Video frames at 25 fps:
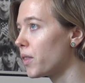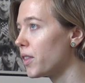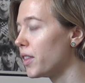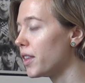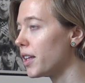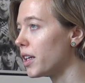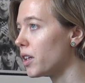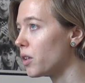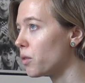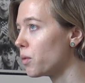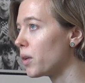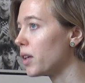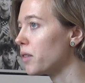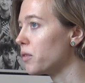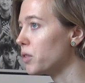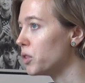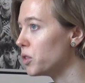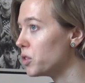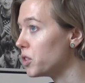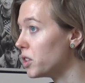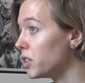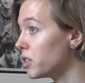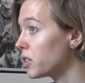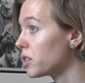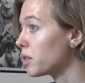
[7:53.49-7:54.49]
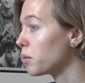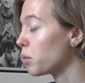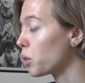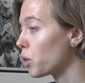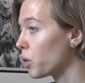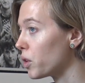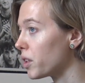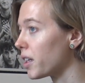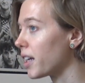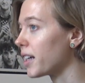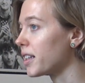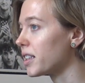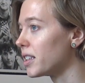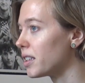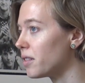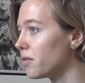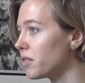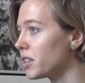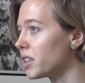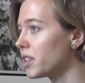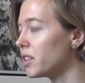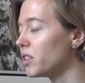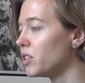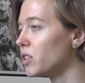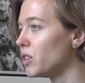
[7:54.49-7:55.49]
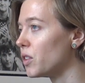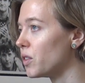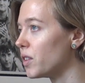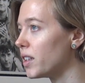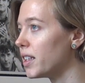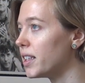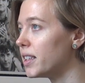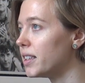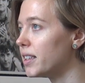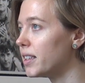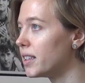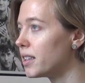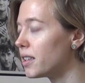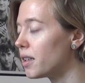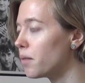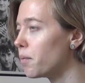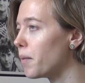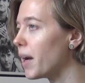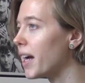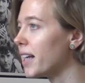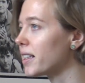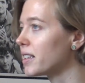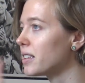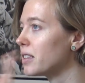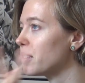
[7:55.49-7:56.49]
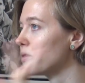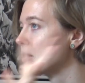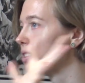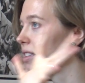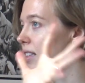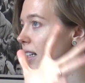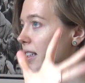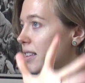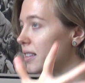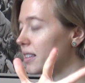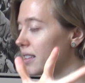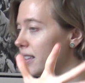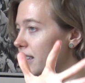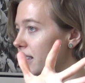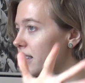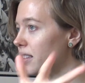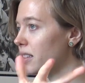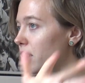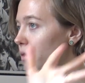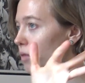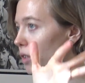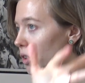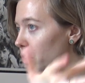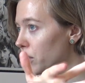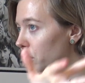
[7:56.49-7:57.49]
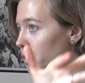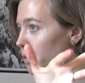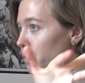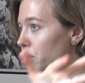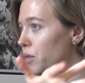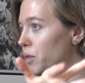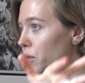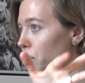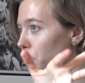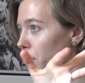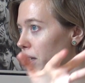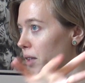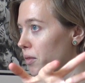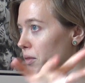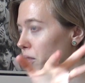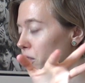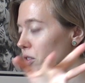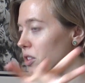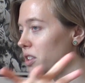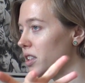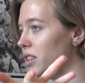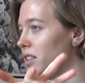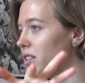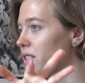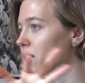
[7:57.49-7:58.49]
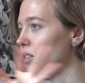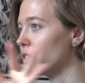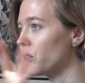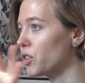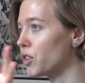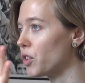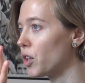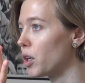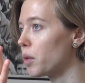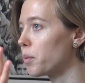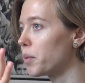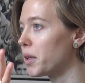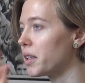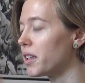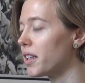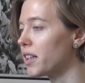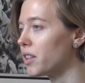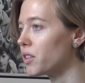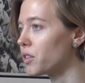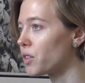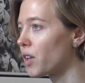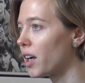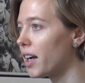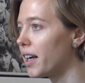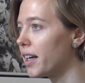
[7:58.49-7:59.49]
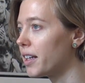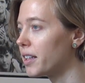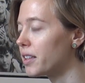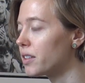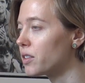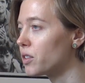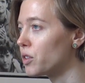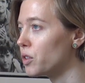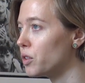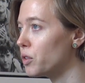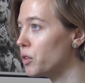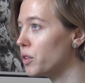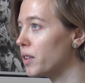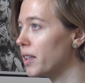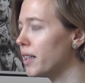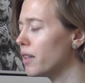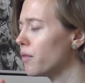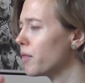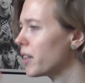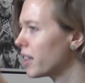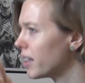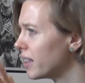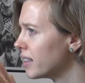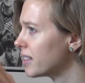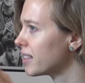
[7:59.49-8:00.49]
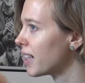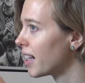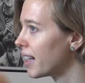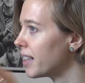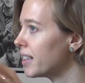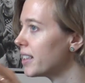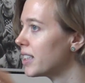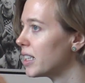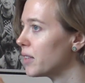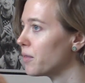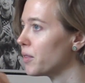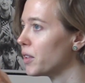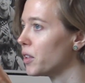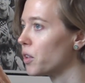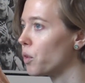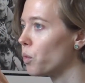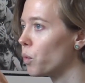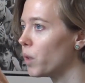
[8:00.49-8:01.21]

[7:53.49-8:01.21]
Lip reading: their refugee support activities. So they did a massive census of all of the refugees in Europe and then tried to, in a very scientific